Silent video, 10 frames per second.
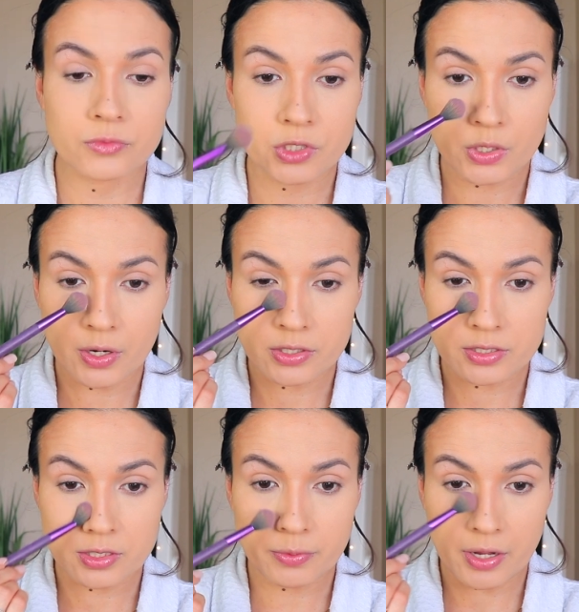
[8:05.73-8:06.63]
so I
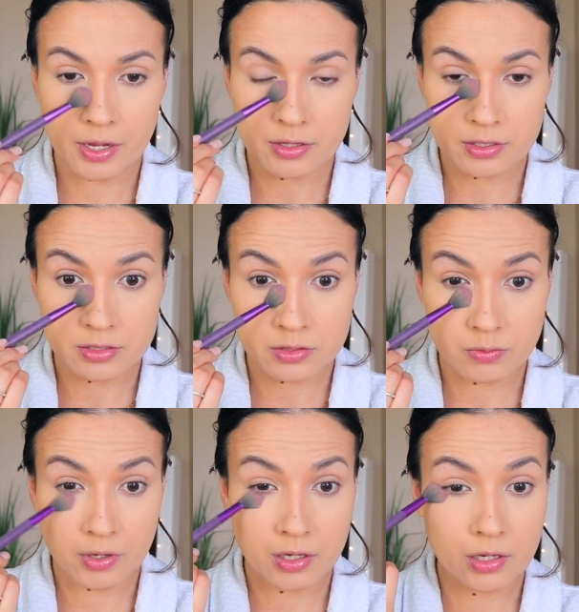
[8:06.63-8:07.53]
just apply this
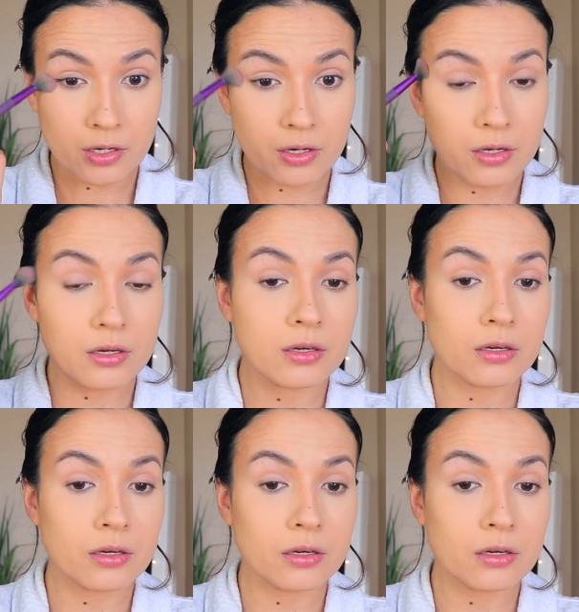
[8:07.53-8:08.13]
right here